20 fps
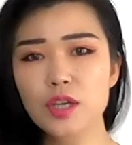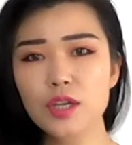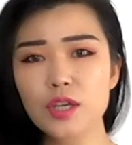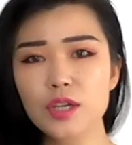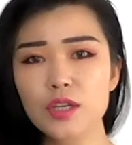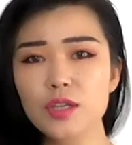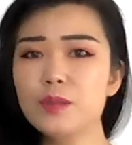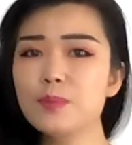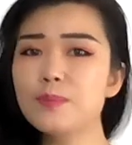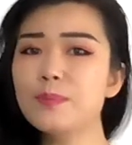
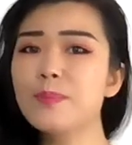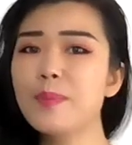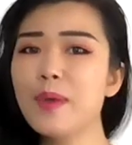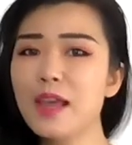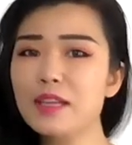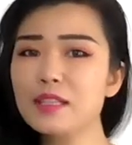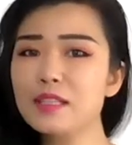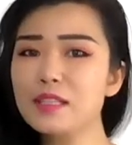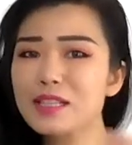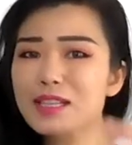is
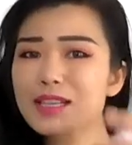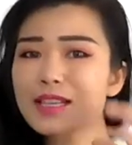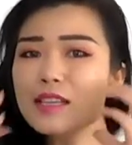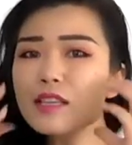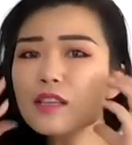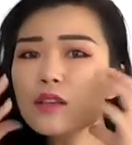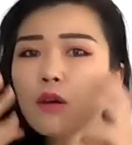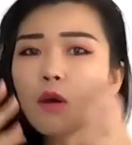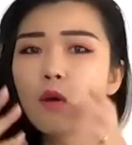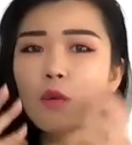made
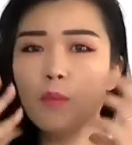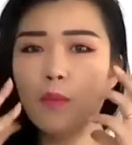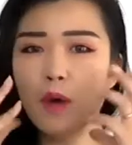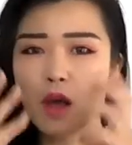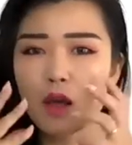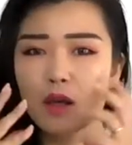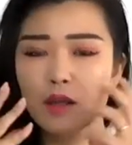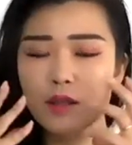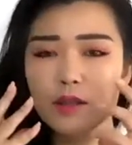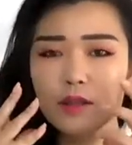in your
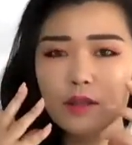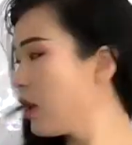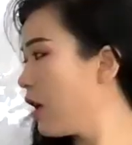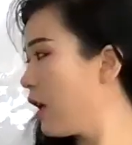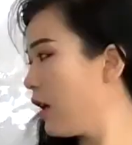mouth,